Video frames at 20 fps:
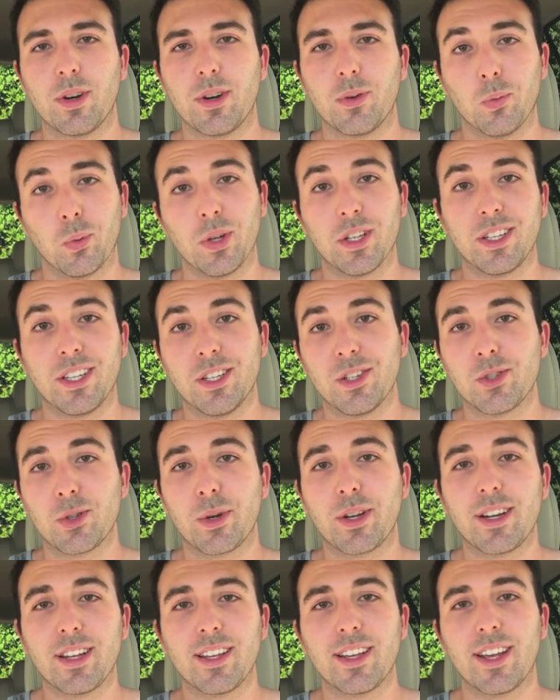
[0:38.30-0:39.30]
really
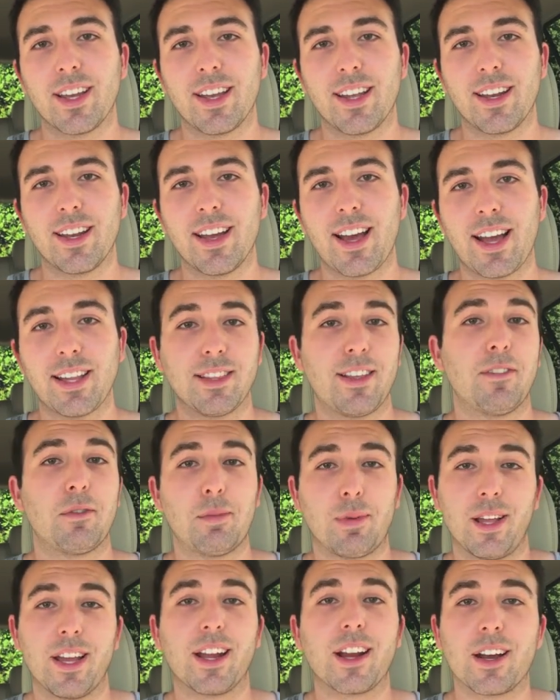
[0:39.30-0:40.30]
enjoyed it, and I loved
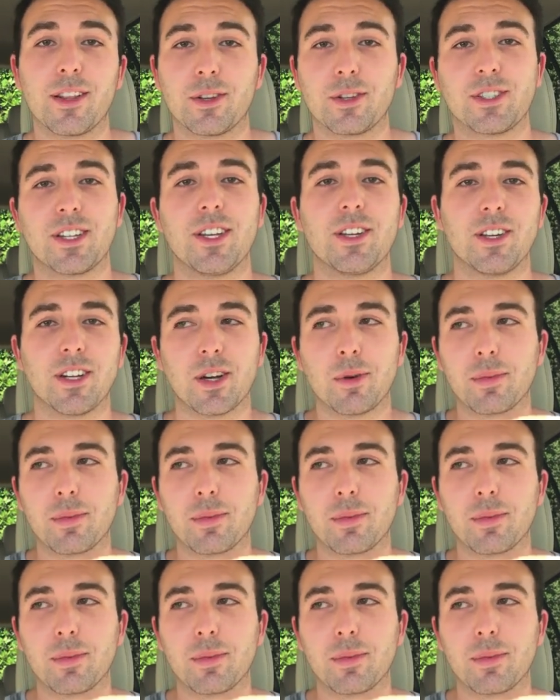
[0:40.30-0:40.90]
playing on their Tinder.